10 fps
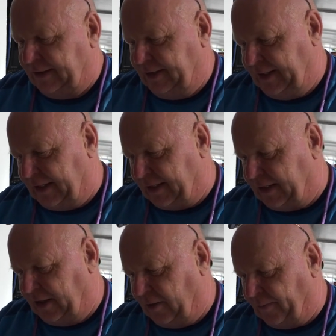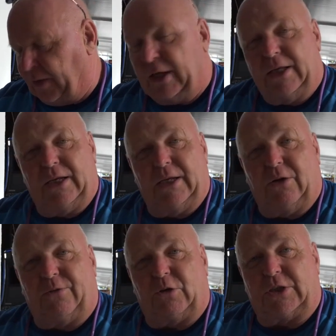There you go.
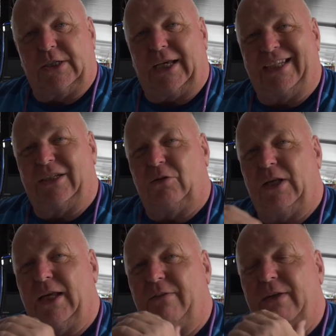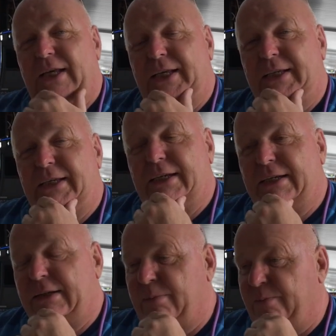Unfortunately, I don't have a...
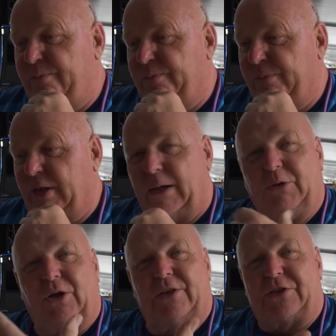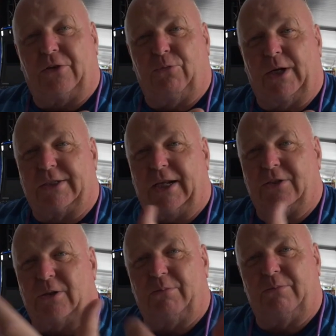I'm not in the software
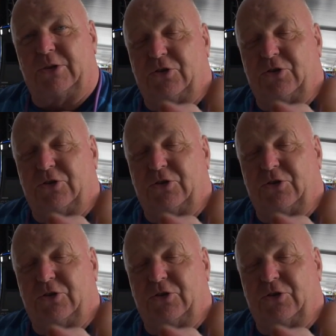tonight, so I'm